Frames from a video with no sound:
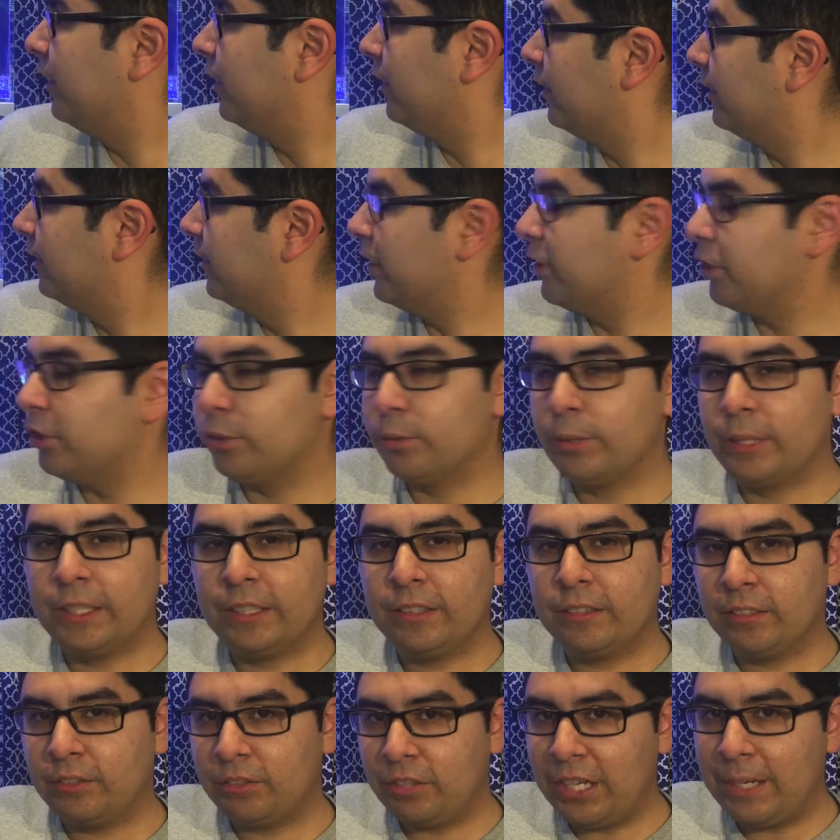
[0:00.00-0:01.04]
to
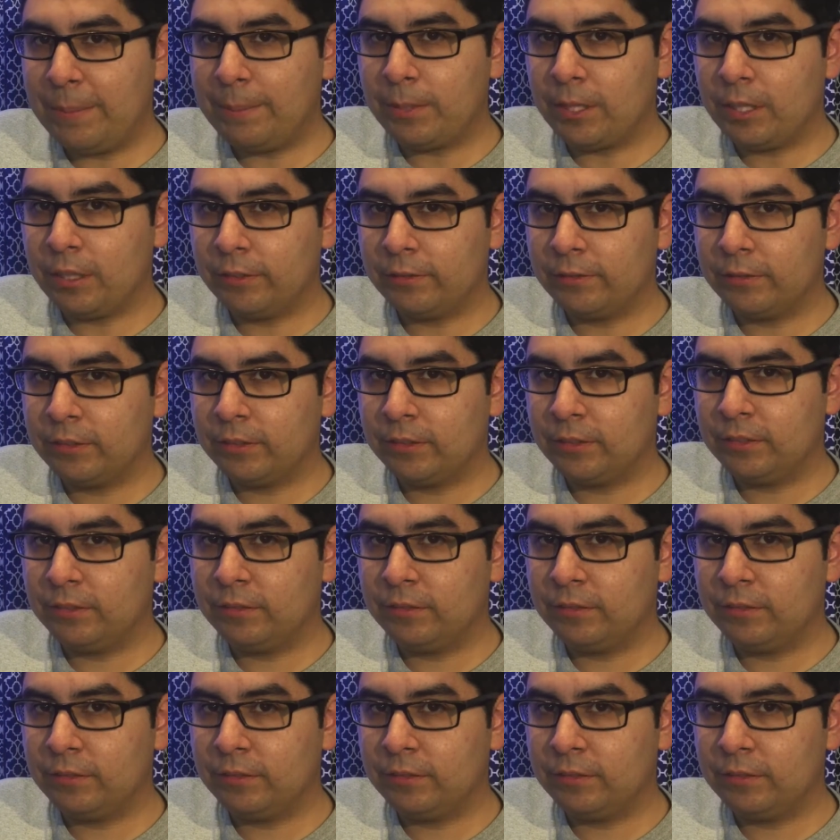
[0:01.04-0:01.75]
accentuate the drop off.